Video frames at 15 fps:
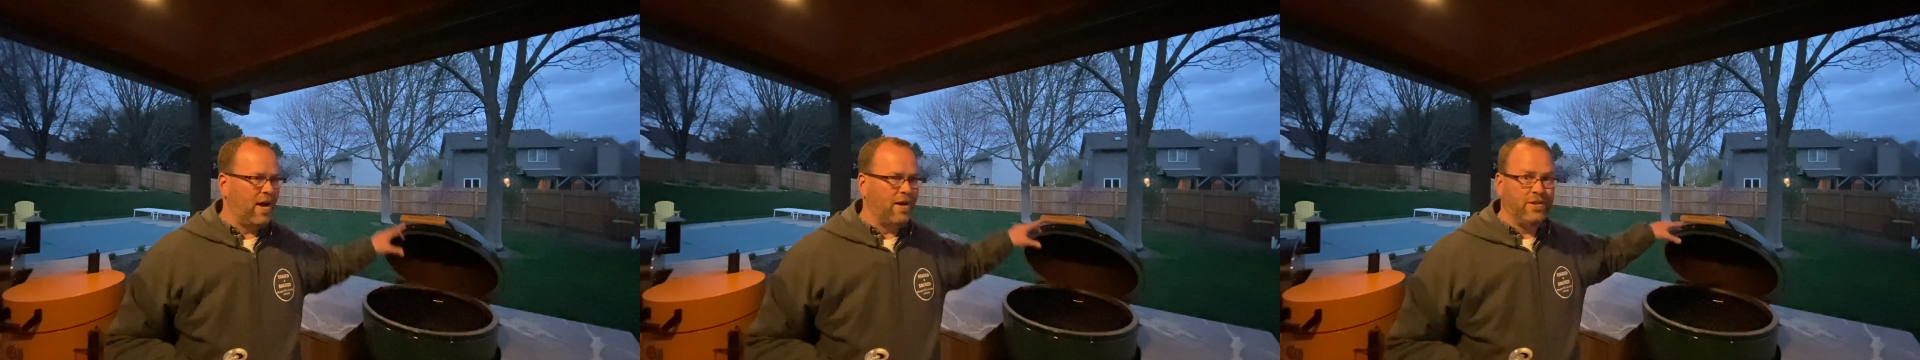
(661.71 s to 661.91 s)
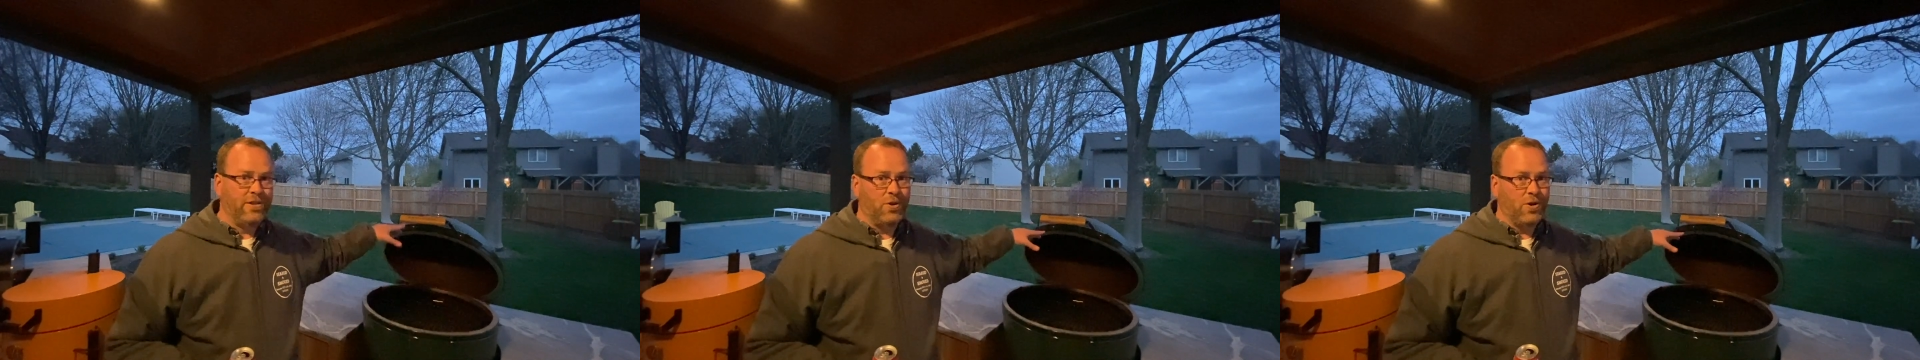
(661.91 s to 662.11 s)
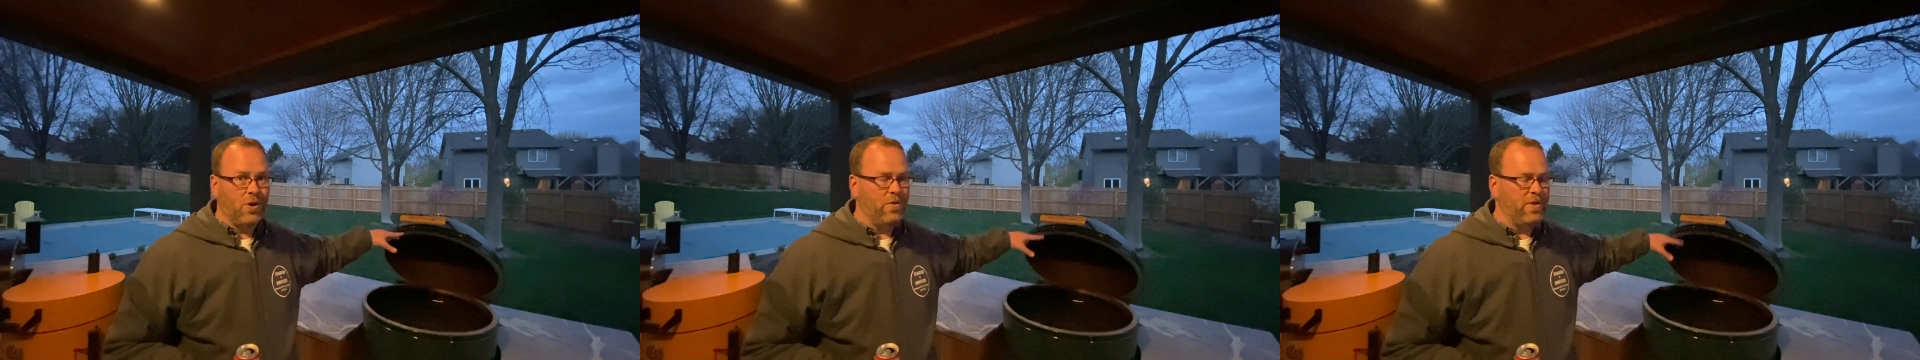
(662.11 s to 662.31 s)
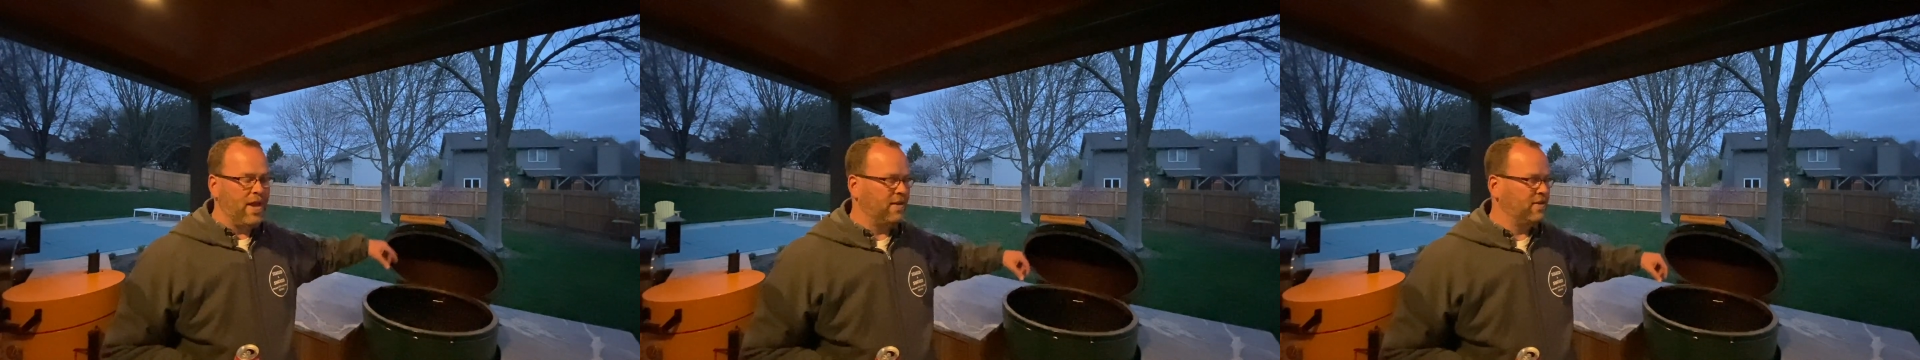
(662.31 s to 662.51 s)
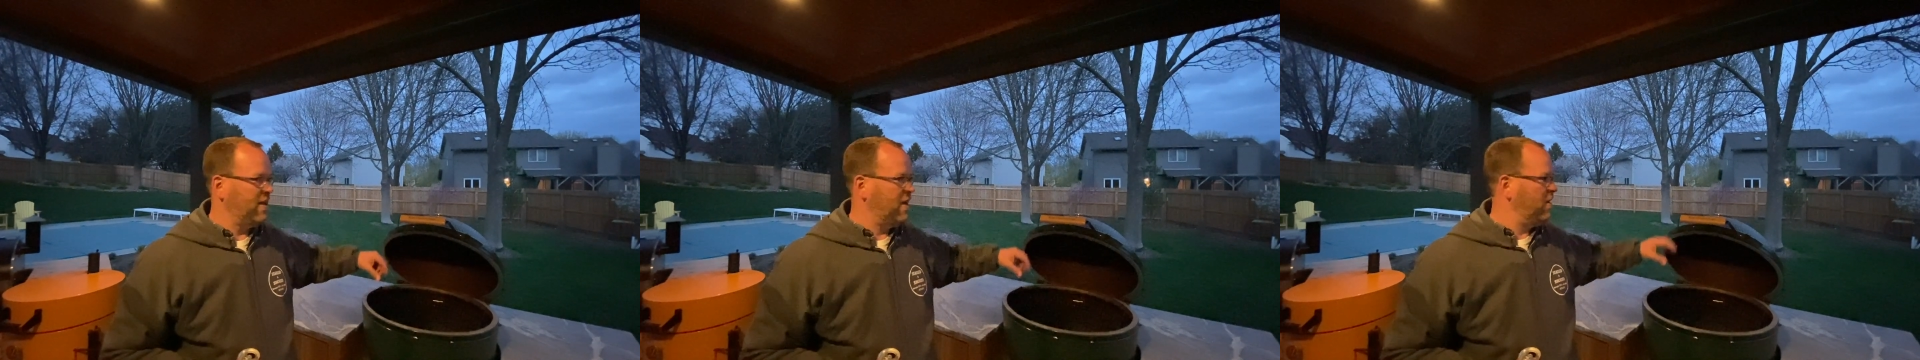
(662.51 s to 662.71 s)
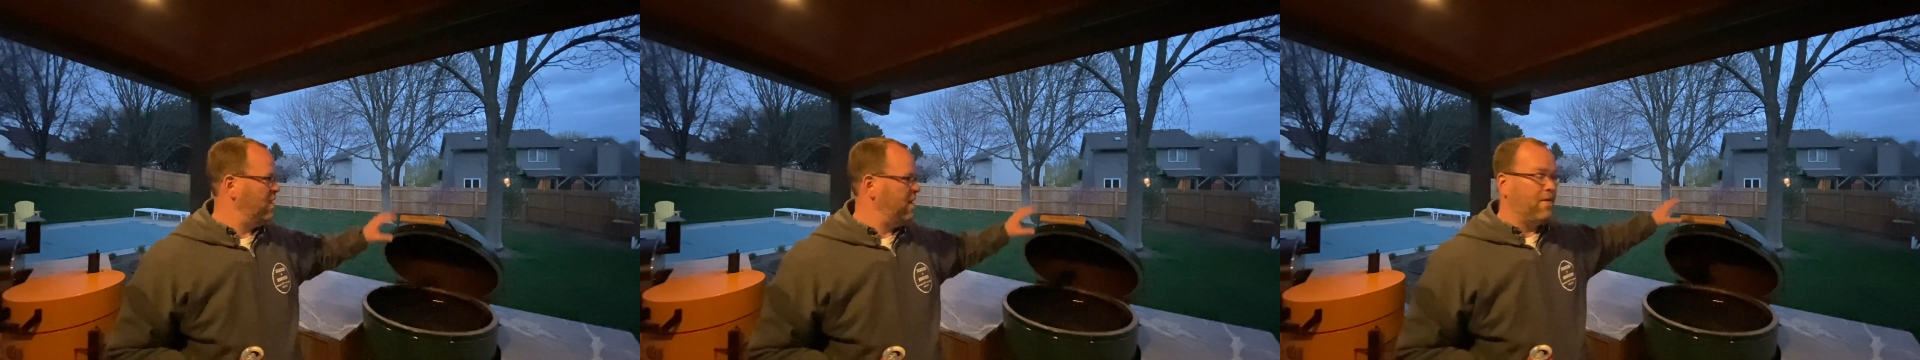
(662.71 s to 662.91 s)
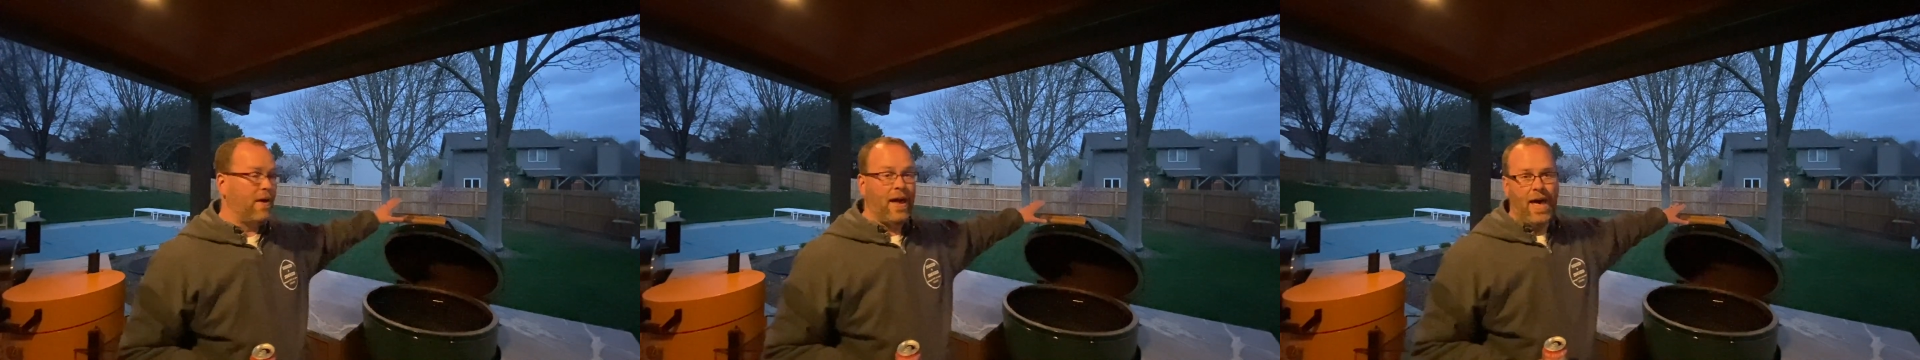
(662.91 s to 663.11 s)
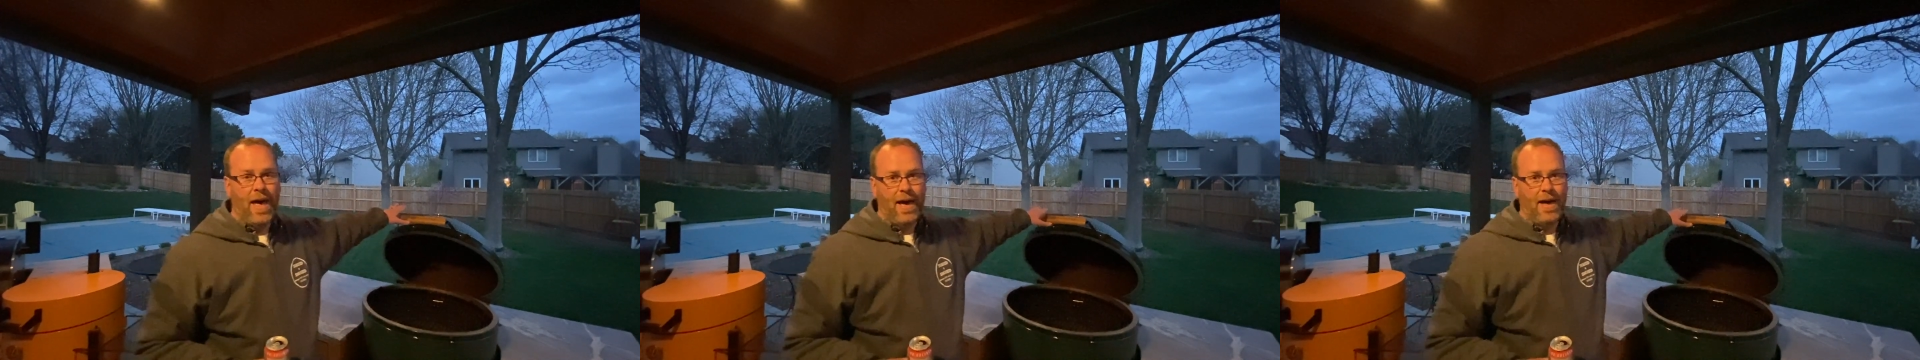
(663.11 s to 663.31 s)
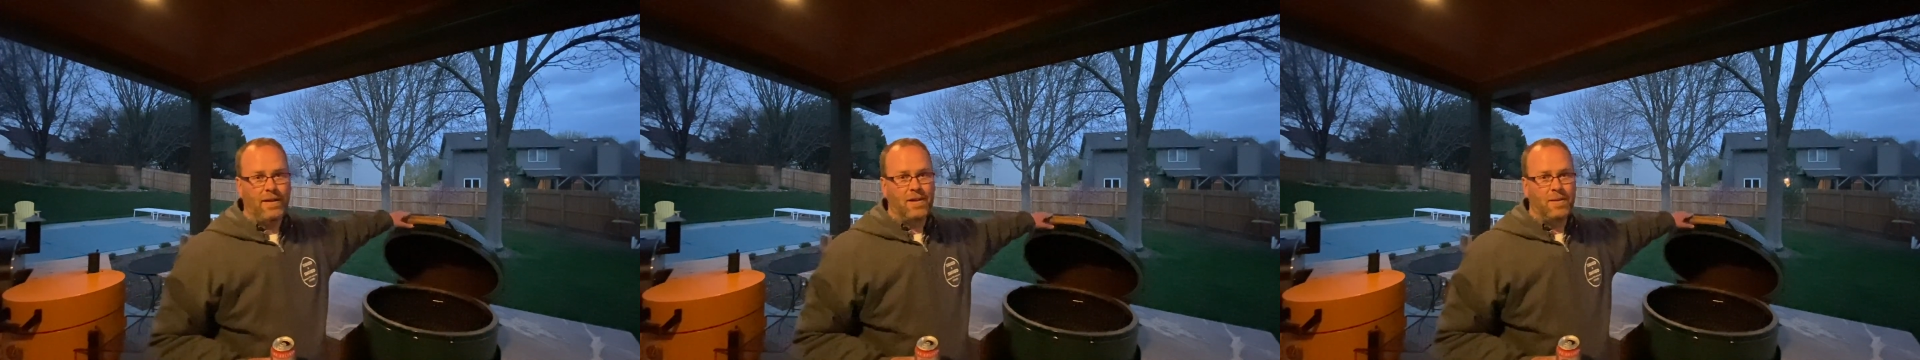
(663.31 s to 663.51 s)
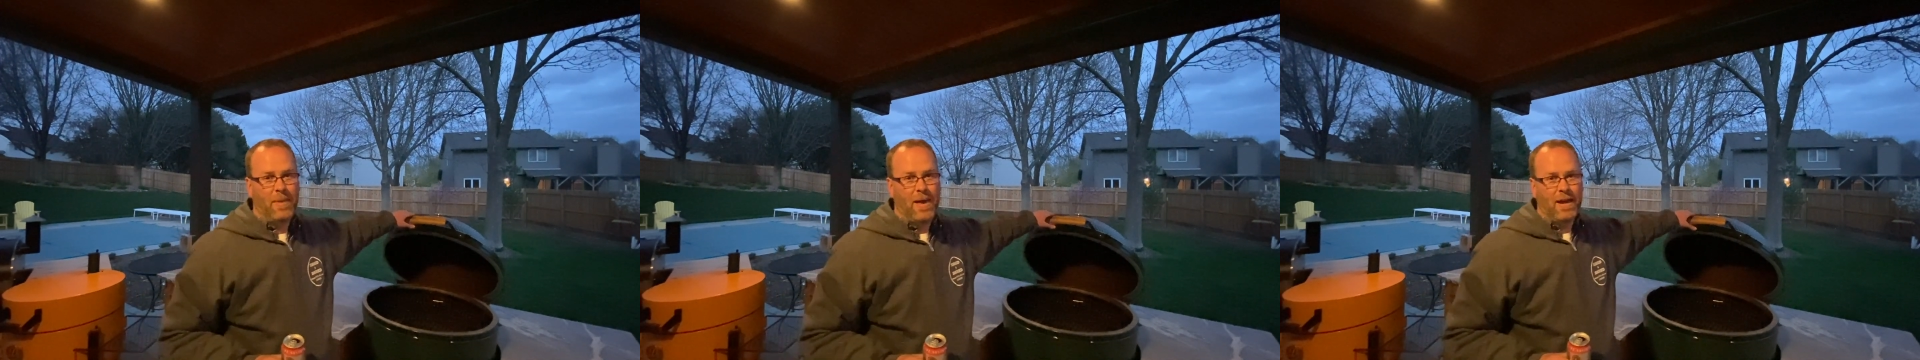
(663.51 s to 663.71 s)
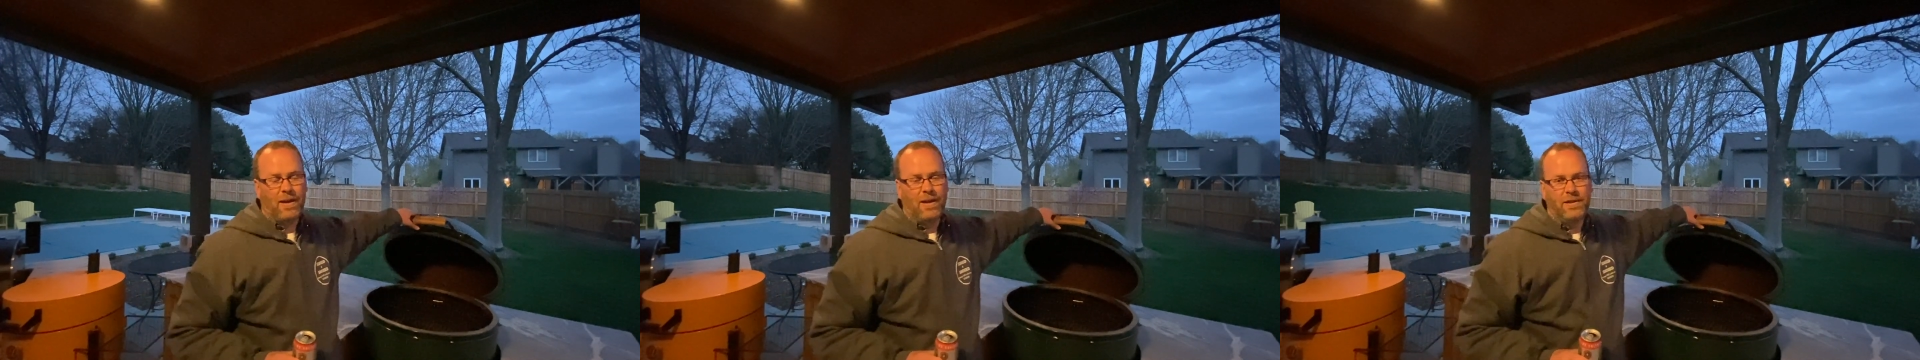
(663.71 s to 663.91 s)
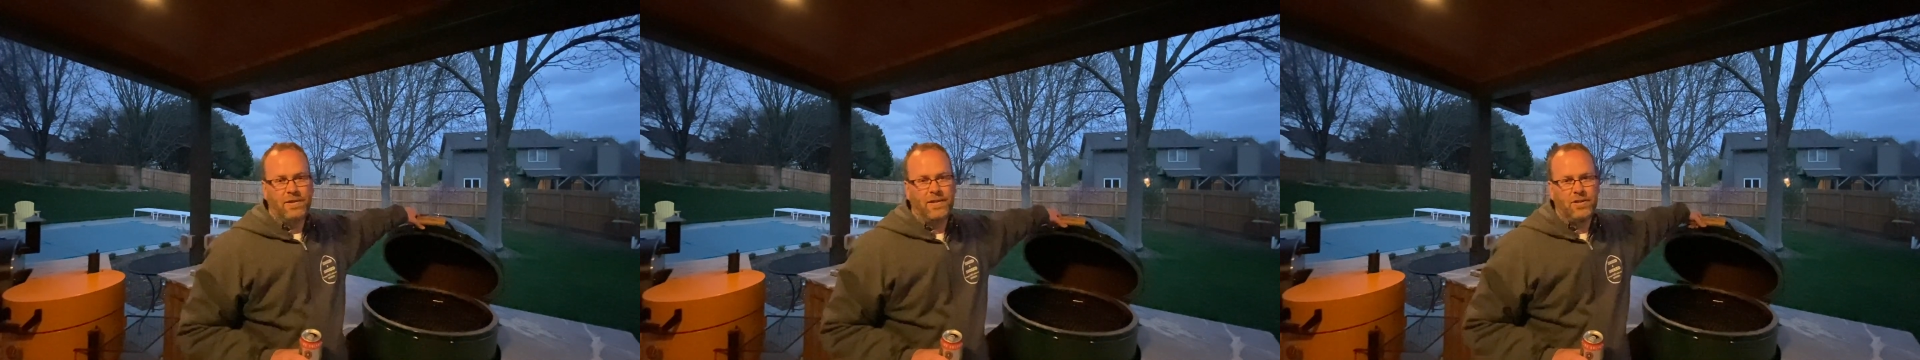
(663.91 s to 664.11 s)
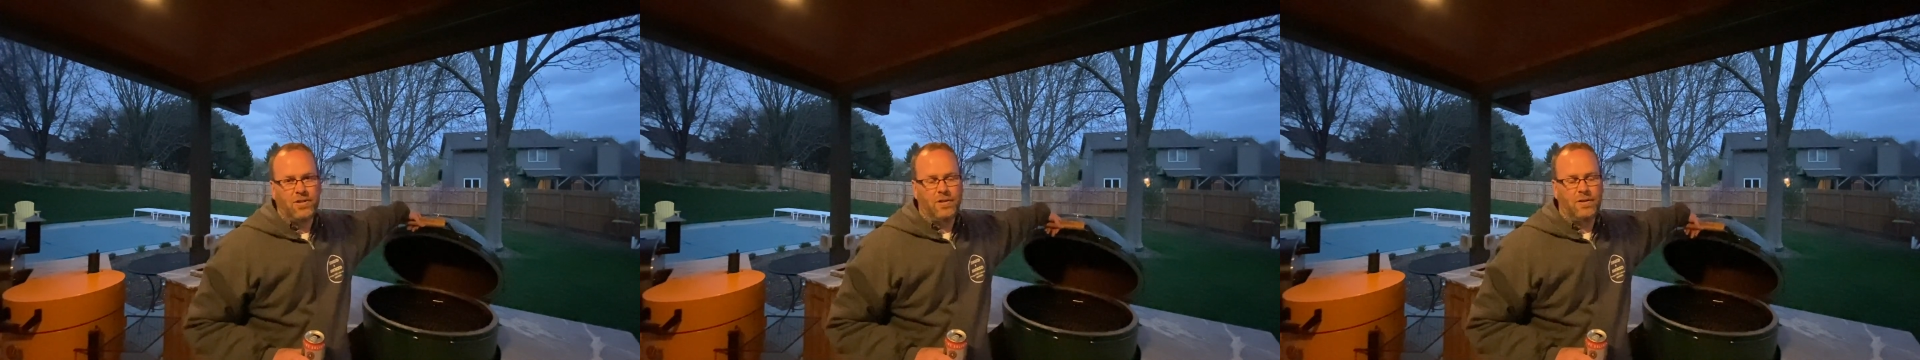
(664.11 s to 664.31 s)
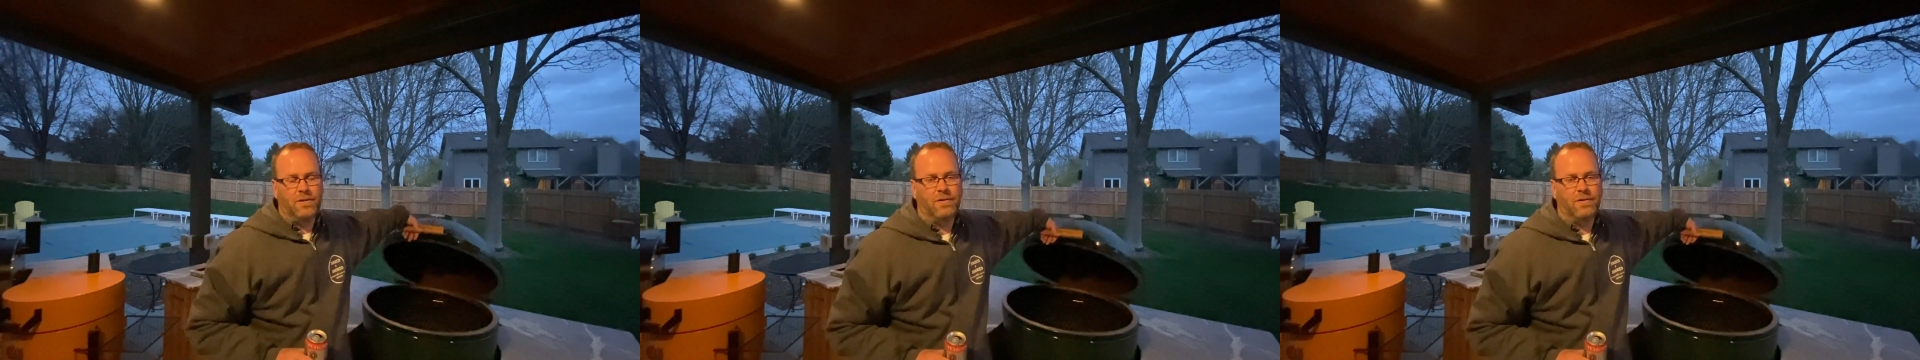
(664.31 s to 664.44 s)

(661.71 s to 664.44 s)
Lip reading: I'd still go the XL if I had to make a decision.